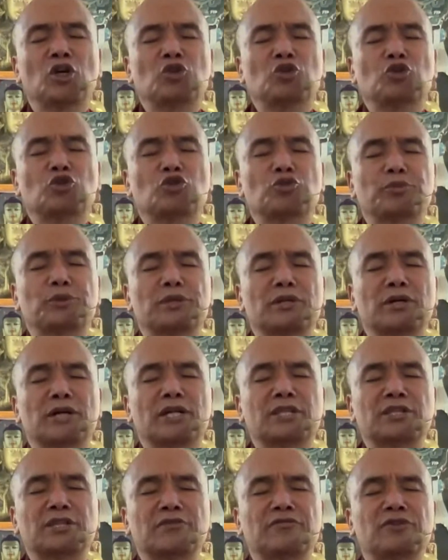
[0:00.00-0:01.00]
not to be
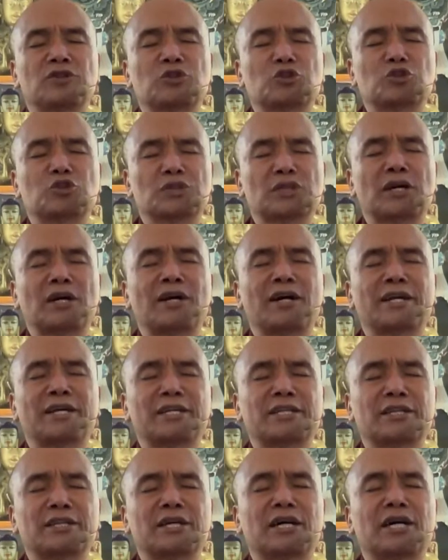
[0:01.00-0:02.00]
identified as I
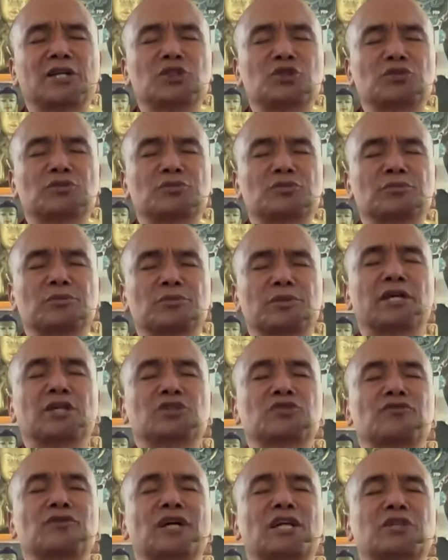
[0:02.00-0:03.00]
in the eyes
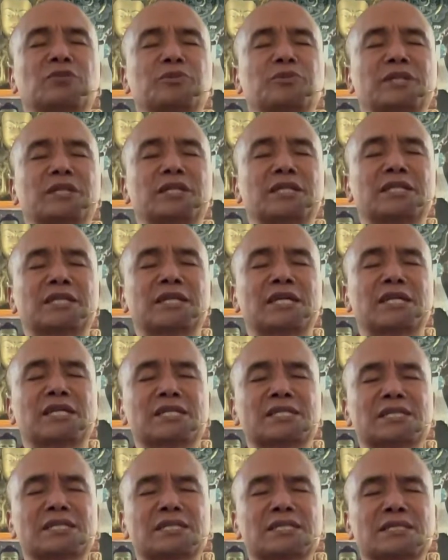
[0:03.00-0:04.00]
of the ultimate
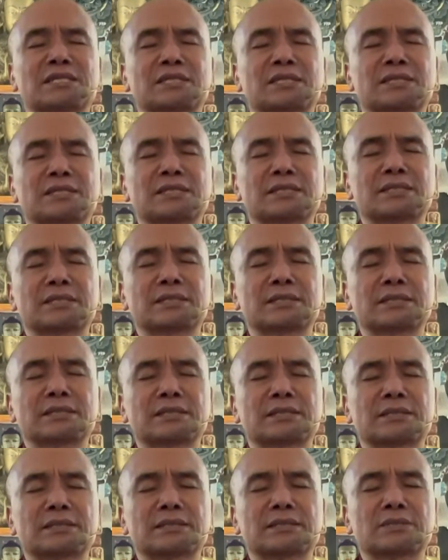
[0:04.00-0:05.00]
analysis.
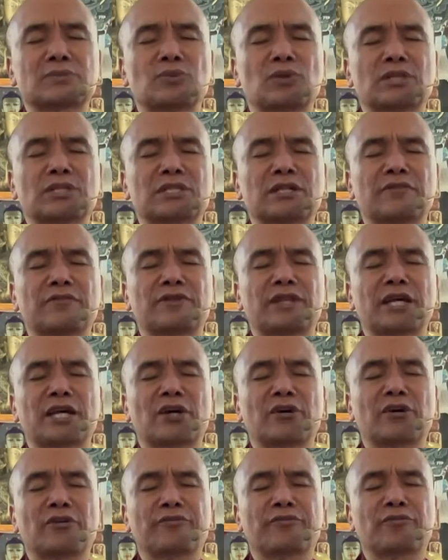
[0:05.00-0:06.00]
What is left
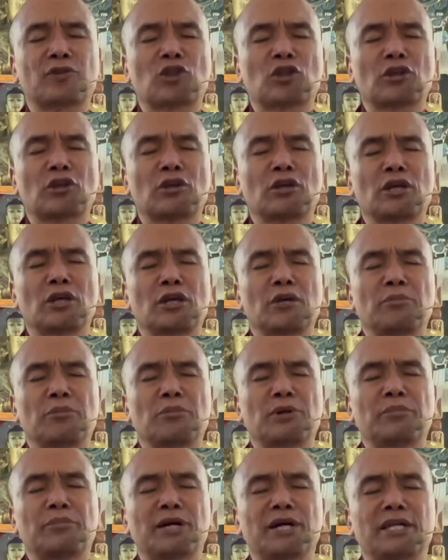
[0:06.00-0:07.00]
now?
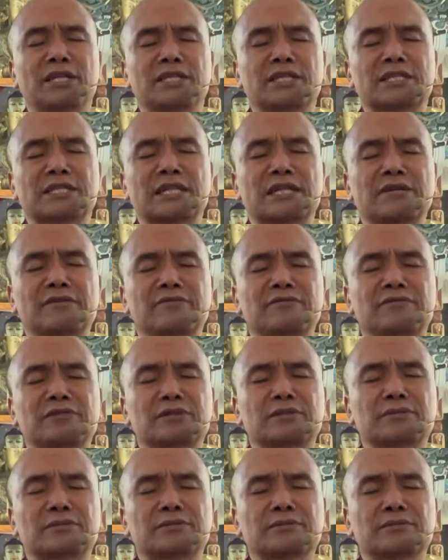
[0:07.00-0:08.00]
My mind is
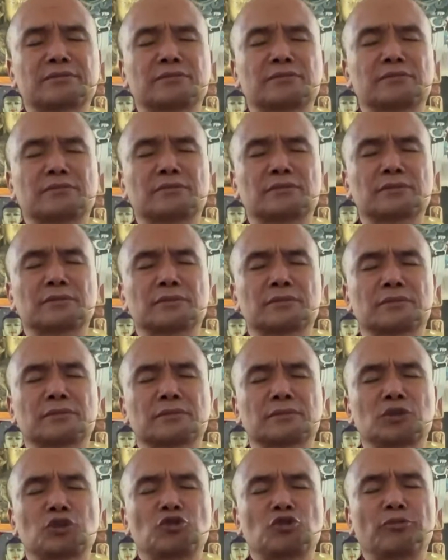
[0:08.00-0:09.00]
left.
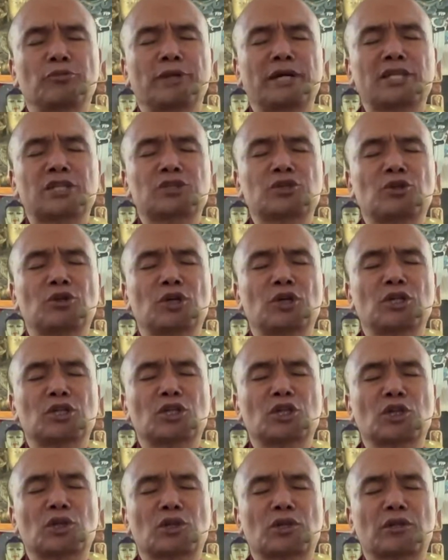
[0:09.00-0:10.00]
Your mind is
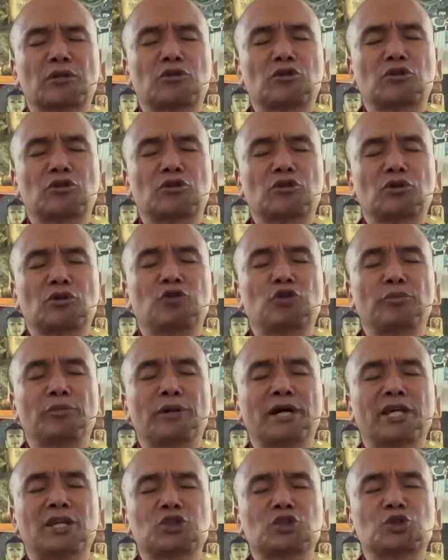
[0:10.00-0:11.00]
not. Even your
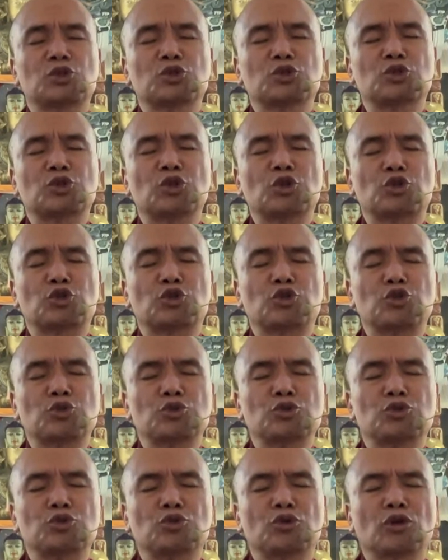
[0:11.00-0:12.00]
mind is also not
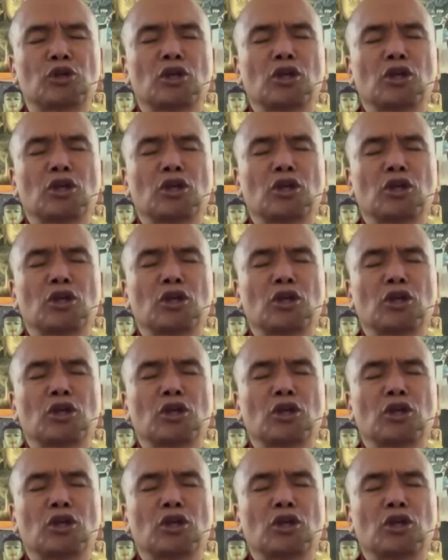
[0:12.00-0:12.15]
you.